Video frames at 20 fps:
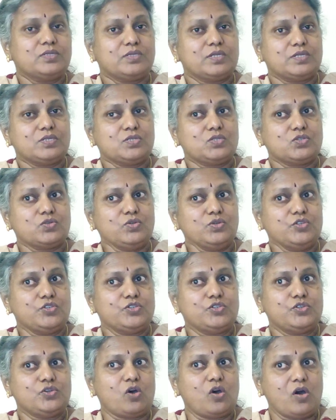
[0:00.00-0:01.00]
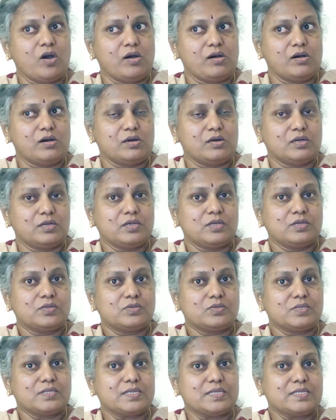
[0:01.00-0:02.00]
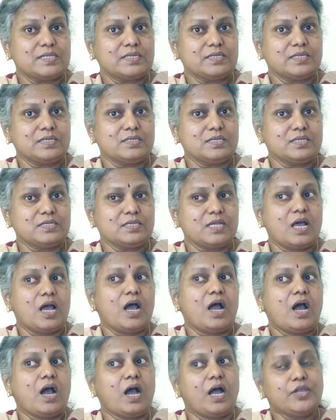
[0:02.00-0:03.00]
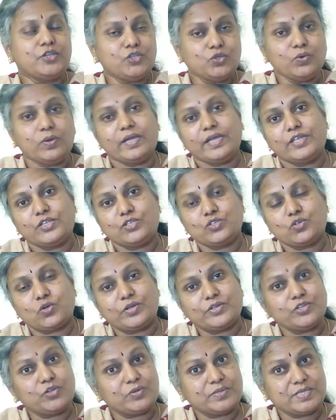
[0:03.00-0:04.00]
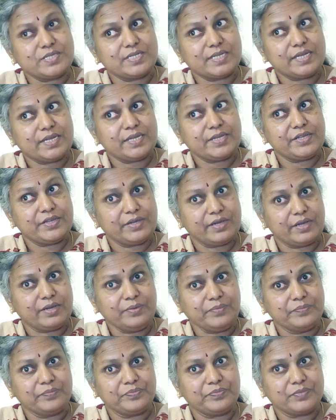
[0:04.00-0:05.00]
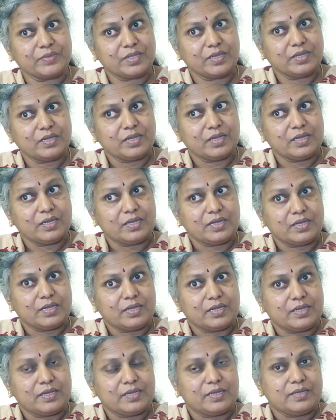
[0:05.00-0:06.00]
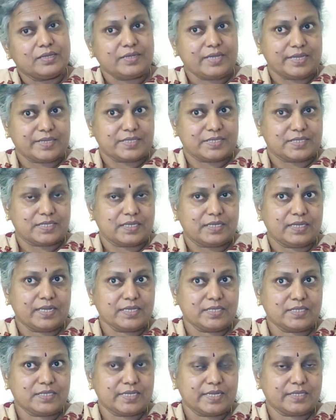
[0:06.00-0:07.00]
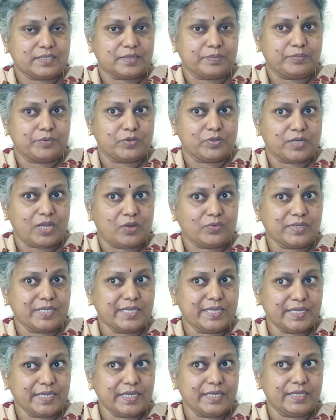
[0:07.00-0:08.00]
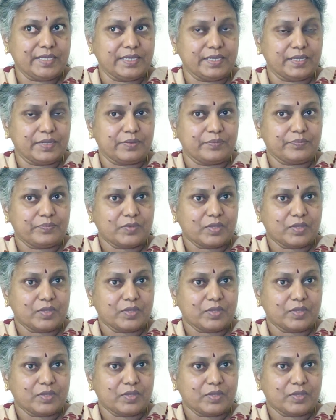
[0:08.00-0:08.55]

changes to your. So the sentence is, are you enjoying your stay here? Next, let's take the pronoun he.